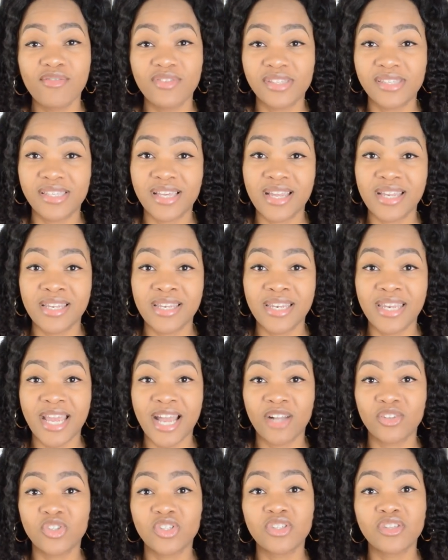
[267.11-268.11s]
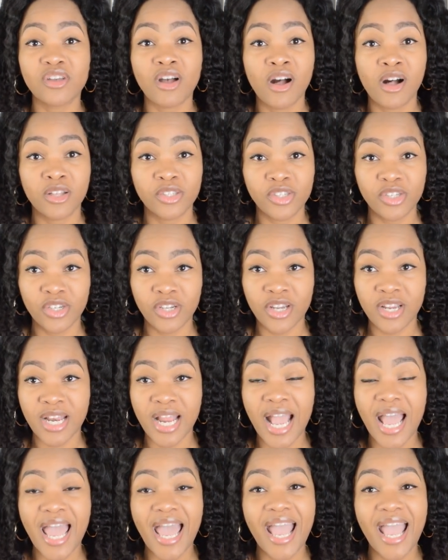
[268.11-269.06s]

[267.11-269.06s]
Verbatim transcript: of a sudden now she's altered.